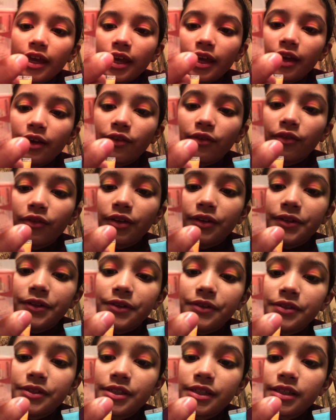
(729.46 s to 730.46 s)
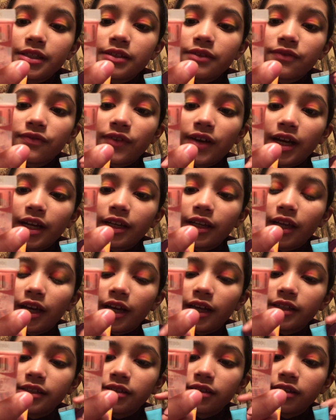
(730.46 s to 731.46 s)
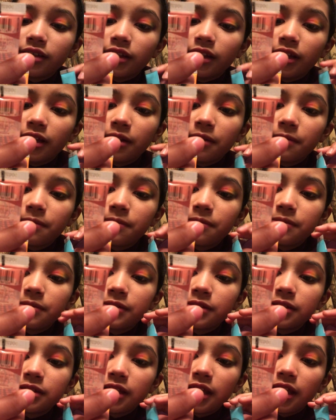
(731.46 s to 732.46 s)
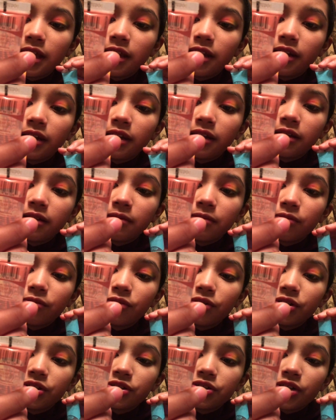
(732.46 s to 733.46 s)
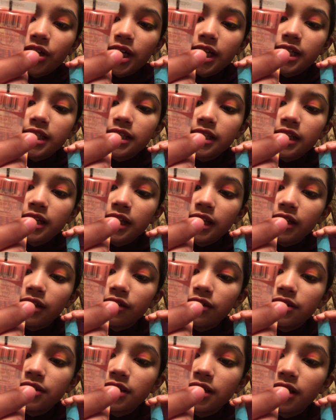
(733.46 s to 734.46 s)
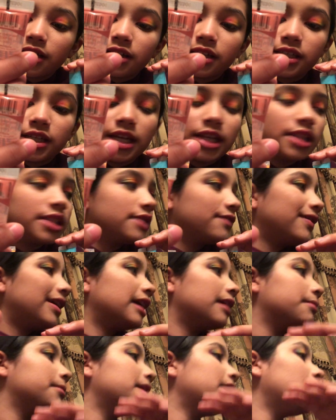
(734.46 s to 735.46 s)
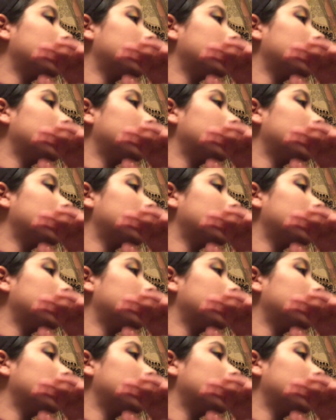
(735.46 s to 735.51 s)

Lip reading: It reduces fine lines on lips and moisturizes and heals, and contains vitamin